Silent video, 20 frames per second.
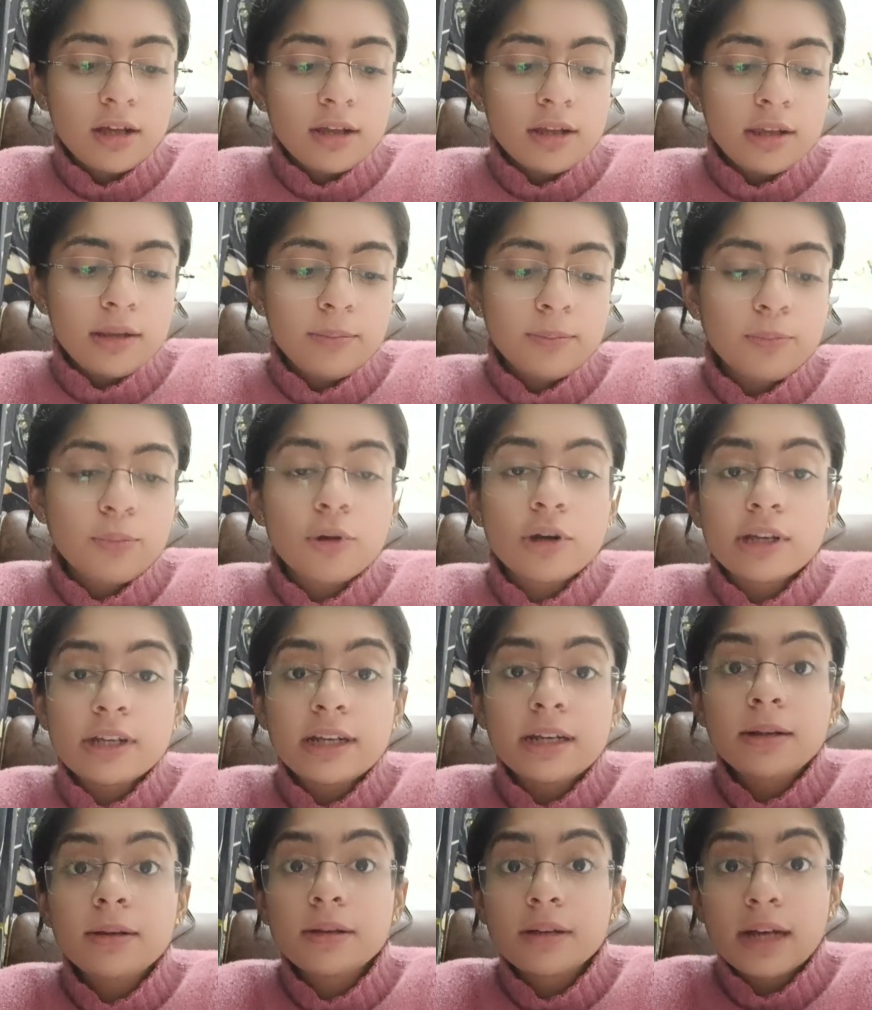
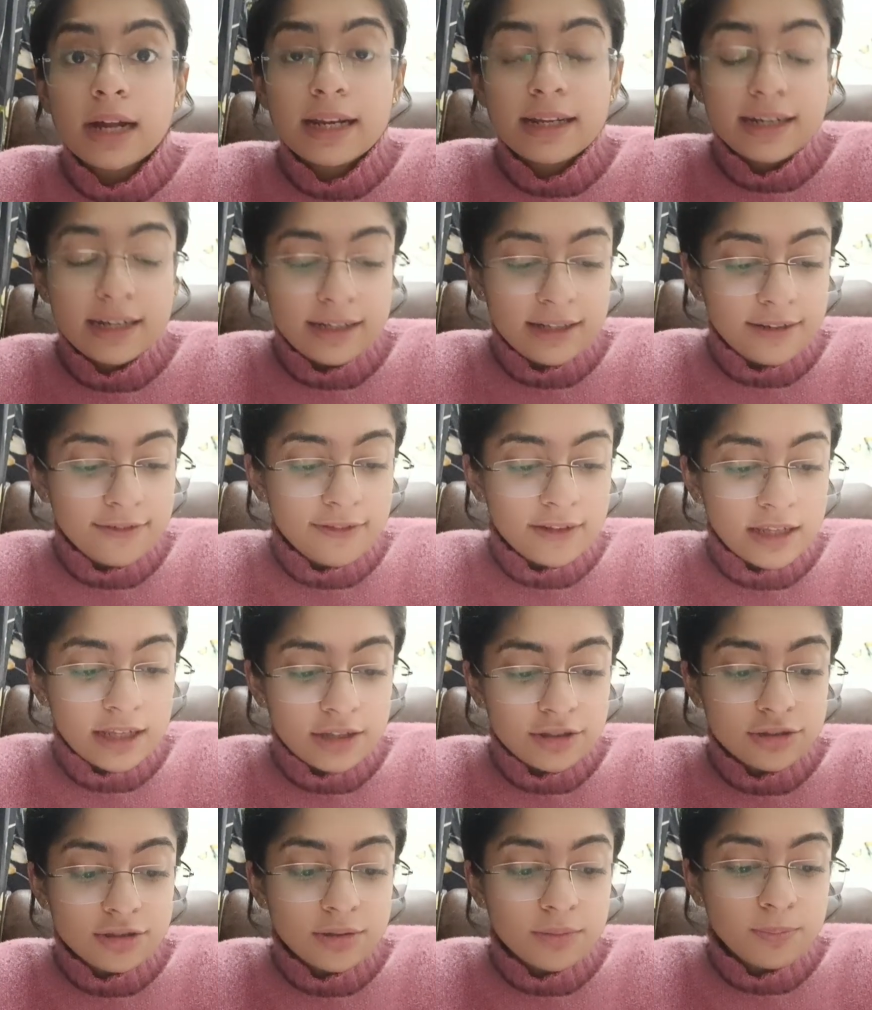important
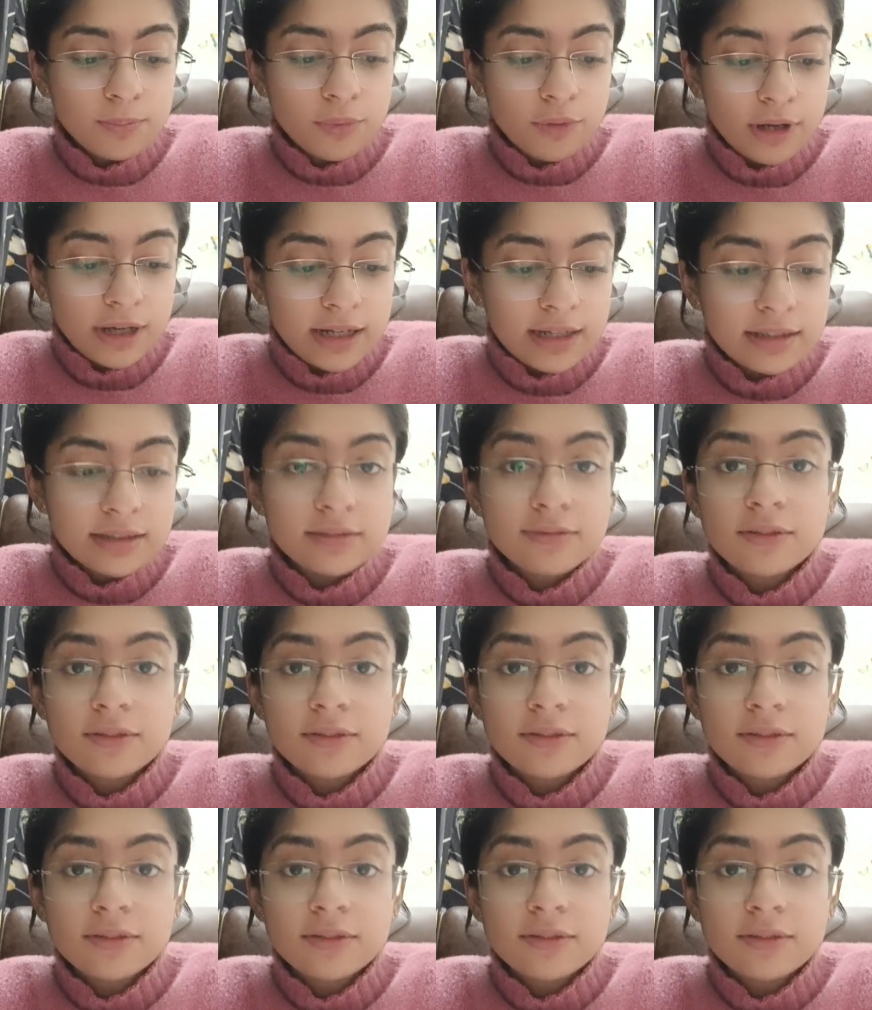identification points